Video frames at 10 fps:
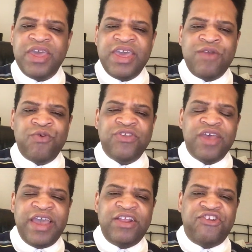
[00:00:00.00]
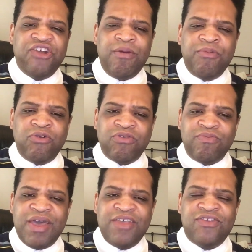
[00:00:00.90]
it was a jumbled
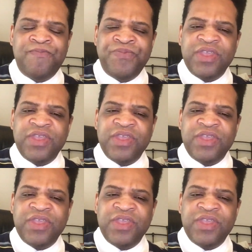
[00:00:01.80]
mess.